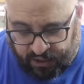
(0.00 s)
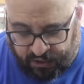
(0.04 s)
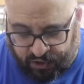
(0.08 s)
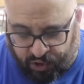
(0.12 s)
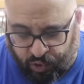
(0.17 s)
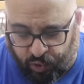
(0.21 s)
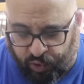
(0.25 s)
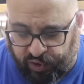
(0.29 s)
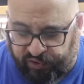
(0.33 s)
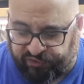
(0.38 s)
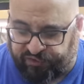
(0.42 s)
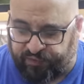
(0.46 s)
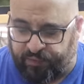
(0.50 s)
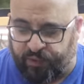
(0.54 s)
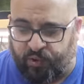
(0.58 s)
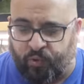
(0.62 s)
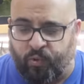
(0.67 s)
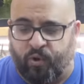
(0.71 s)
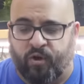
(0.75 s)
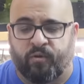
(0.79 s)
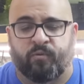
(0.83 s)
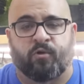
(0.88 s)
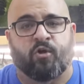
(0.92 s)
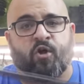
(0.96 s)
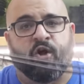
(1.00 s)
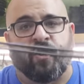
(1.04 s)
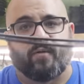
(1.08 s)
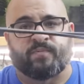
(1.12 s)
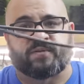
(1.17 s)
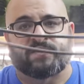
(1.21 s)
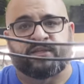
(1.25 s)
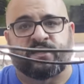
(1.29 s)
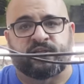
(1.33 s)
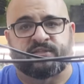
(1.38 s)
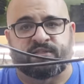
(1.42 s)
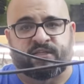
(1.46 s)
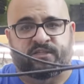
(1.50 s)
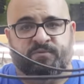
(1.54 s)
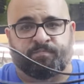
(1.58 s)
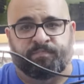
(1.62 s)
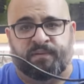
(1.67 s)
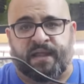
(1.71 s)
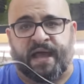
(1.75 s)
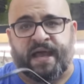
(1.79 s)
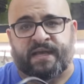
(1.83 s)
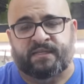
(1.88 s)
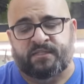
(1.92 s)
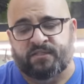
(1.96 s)
Cory from Aquarium Co-op sells this
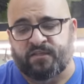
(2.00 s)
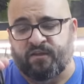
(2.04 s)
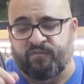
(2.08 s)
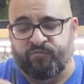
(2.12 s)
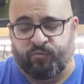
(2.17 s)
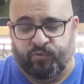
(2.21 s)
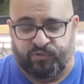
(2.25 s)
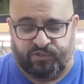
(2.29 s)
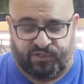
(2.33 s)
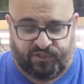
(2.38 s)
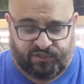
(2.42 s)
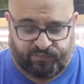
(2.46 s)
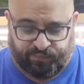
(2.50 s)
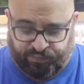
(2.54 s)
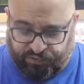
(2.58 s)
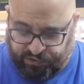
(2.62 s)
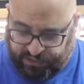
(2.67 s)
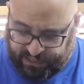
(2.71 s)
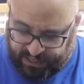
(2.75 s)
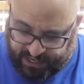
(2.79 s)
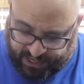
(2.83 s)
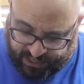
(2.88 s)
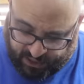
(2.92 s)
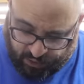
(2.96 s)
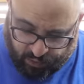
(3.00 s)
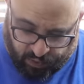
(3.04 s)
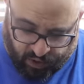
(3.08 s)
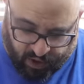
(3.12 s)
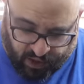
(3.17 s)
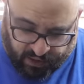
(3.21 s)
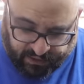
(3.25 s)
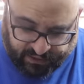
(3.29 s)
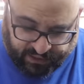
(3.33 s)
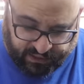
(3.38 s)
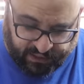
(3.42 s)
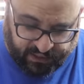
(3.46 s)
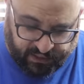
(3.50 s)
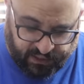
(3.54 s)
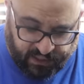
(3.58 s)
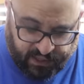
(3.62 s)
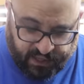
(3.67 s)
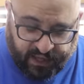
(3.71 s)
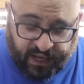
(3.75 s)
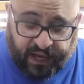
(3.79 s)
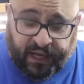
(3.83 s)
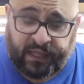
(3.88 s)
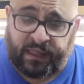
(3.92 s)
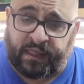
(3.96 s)
black stuff, which is pretty high quality.
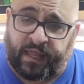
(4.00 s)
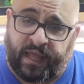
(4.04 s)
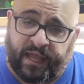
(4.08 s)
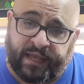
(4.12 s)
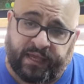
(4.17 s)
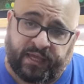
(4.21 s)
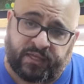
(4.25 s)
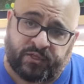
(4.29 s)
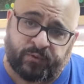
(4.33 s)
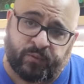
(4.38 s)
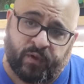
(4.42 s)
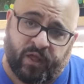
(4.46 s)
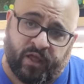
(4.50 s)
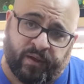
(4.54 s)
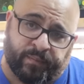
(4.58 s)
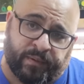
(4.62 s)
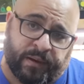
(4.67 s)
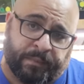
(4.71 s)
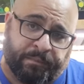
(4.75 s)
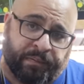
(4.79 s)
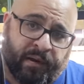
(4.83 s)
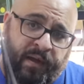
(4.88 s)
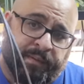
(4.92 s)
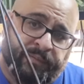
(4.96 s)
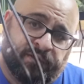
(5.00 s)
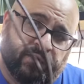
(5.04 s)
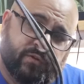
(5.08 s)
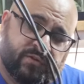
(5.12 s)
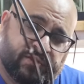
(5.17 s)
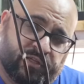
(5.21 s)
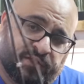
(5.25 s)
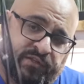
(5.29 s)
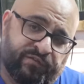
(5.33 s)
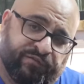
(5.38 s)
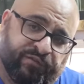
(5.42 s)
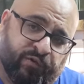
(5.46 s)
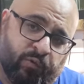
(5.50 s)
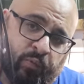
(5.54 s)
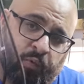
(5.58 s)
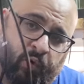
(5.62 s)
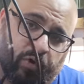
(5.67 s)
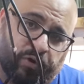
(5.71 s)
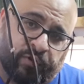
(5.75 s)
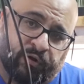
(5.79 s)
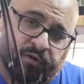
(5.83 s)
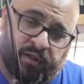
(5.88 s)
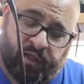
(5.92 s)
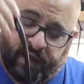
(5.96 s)
I like as well. I'm gonna probably use this for
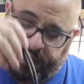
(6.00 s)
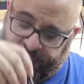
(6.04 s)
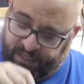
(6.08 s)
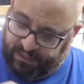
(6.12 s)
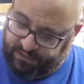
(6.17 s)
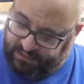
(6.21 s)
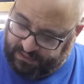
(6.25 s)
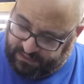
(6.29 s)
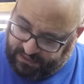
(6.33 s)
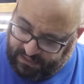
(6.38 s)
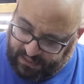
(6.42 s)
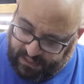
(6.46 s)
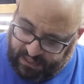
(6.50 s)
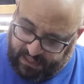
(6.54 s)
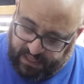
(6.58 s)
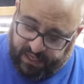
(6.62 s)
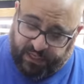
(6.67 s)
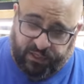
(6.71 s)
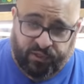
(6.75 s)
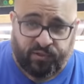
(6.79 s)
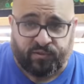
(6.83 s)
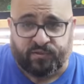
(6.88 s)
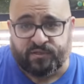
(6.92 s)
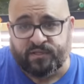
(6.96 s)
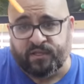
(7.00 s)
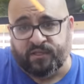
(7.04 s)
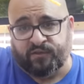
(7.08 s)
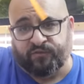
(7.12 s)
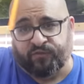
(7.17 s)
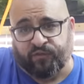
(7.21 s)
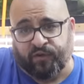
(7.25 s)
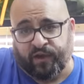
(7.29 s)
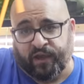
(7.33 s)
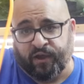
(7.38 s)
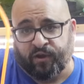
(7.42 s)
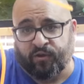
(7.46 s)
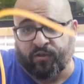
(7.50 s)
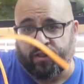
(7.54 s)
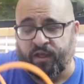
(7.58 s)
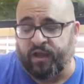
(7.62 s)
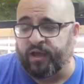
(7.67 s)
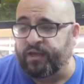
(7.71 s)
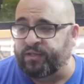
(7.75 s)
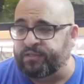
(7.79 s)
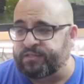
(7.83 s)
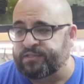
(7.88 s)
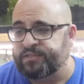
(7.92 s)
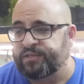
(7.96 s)
water lines and use this for air lines.